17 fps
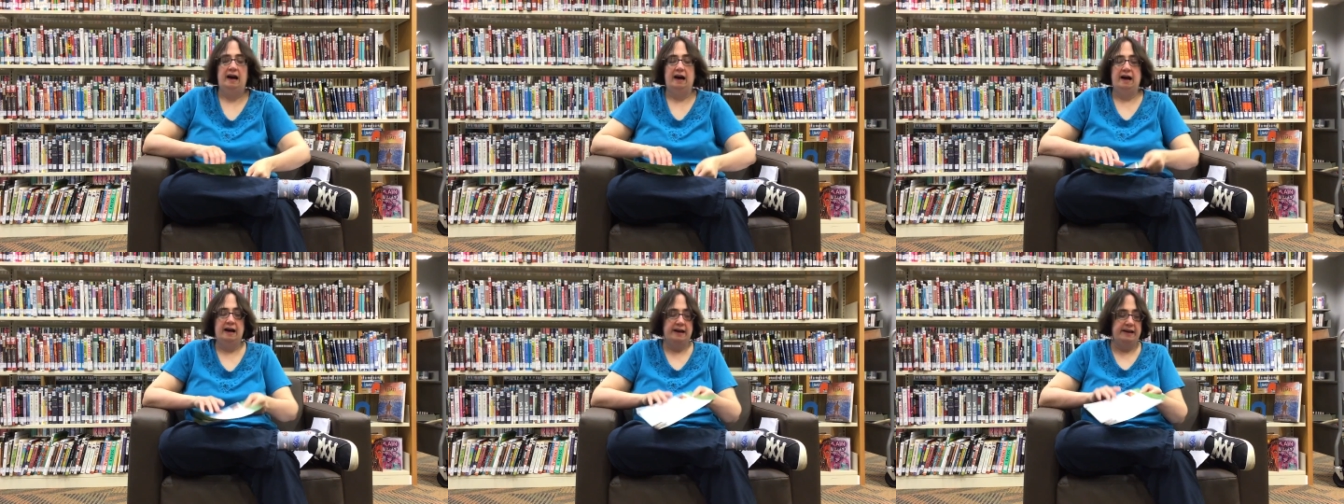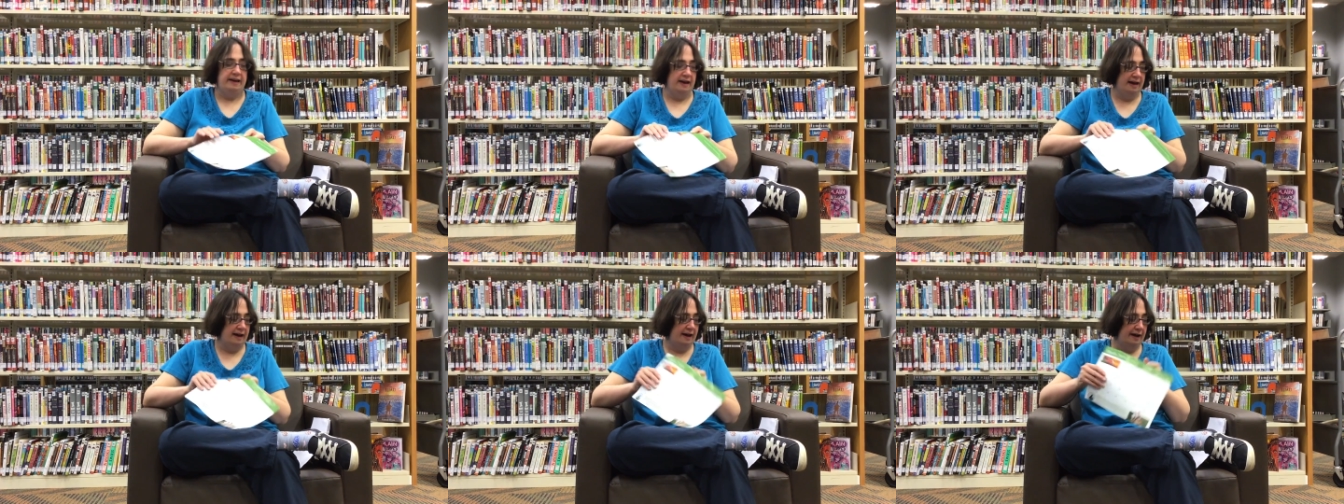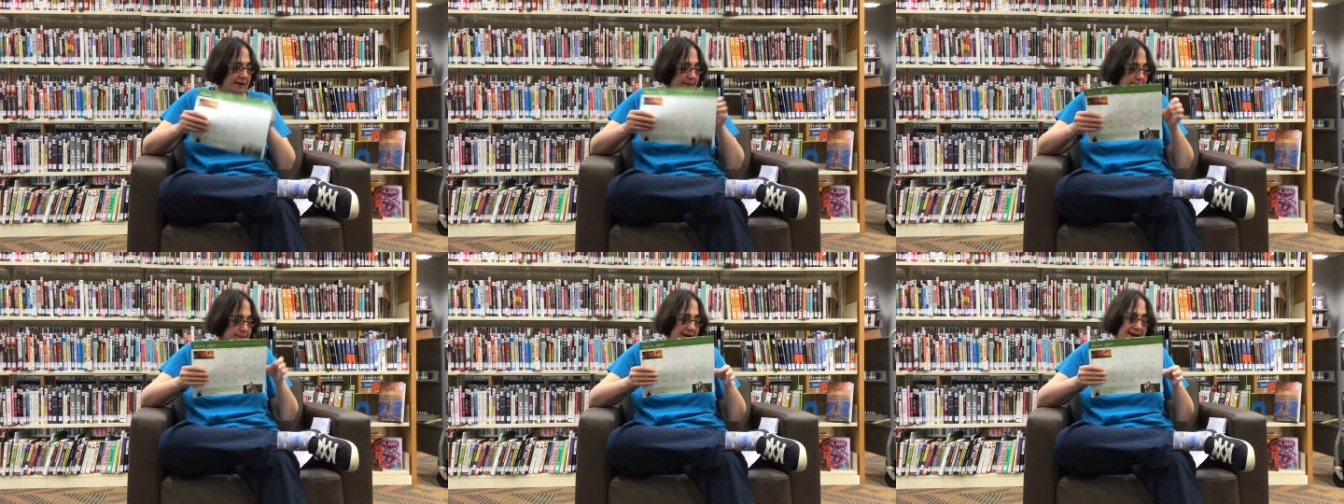I
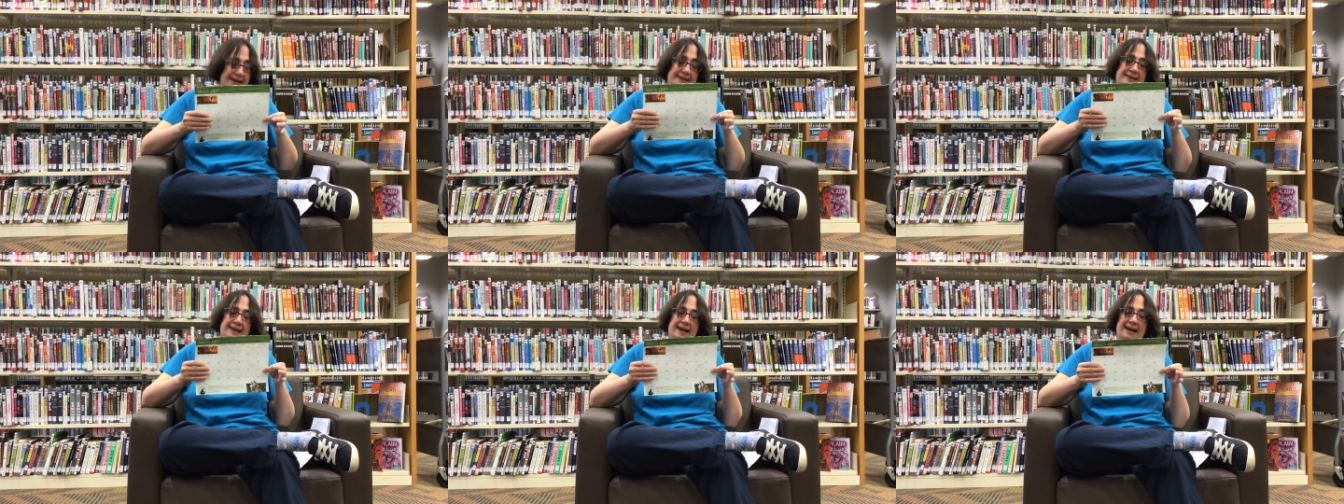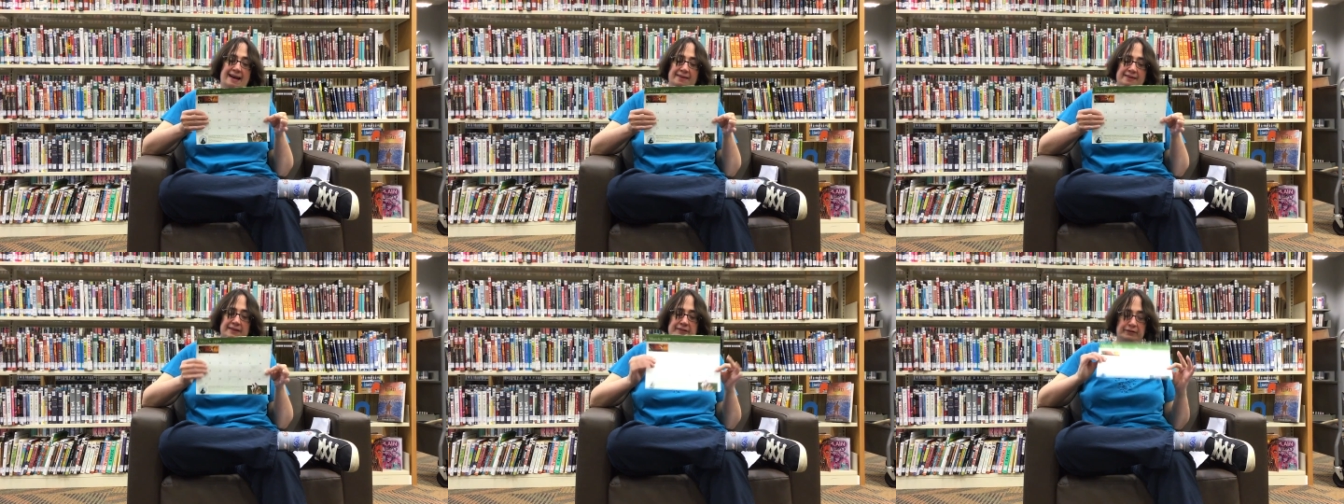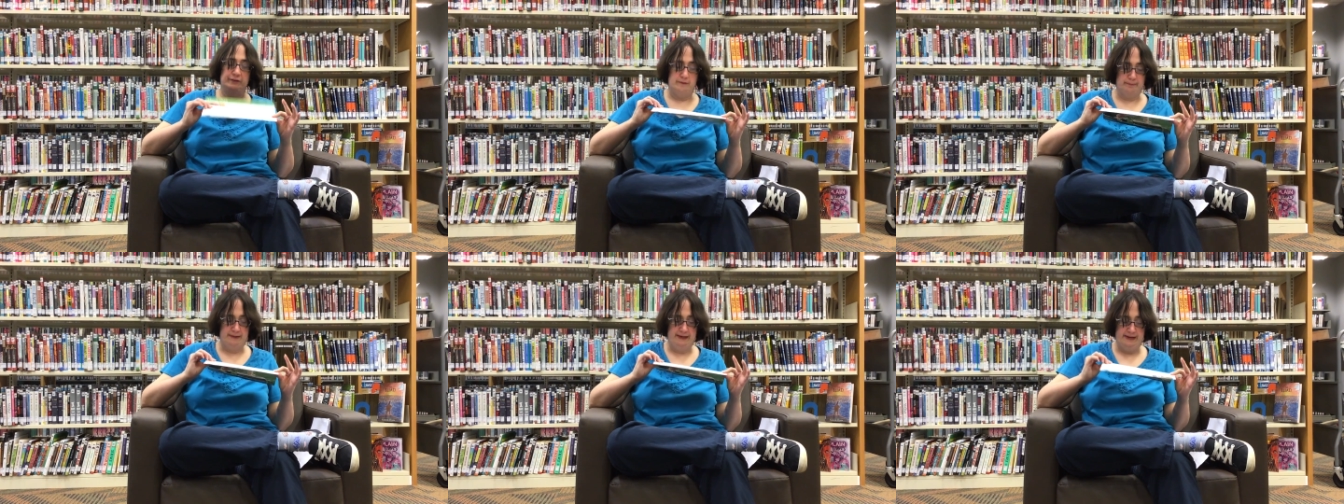have my
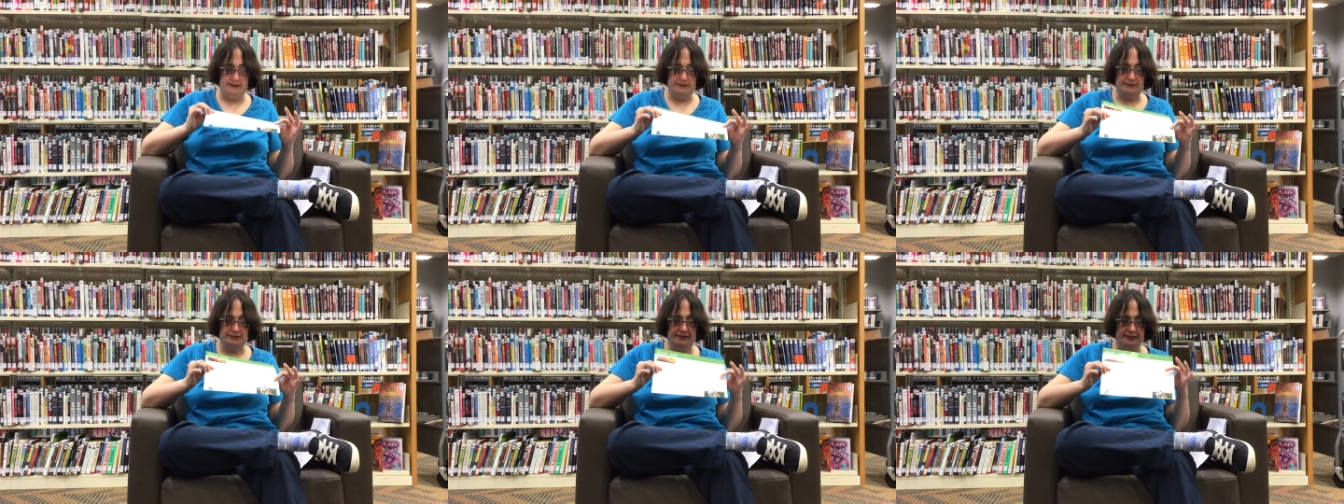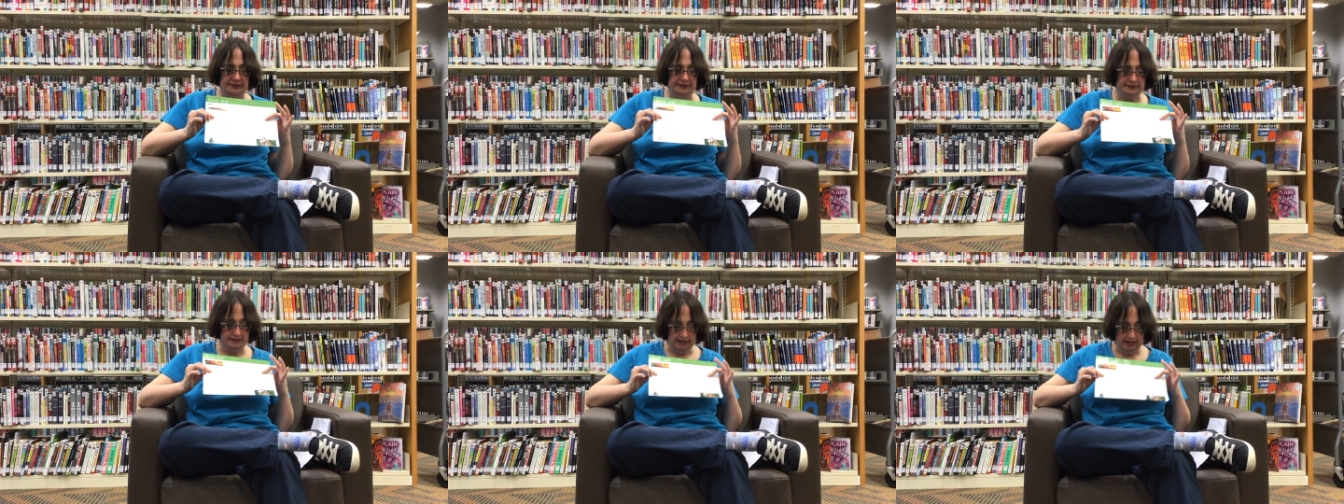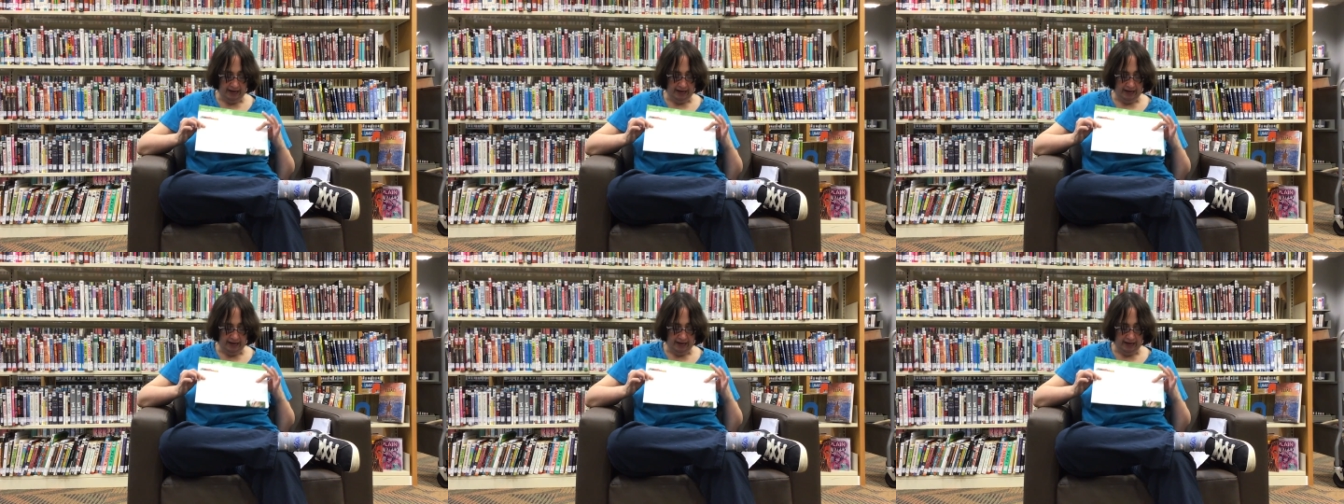calendar pages,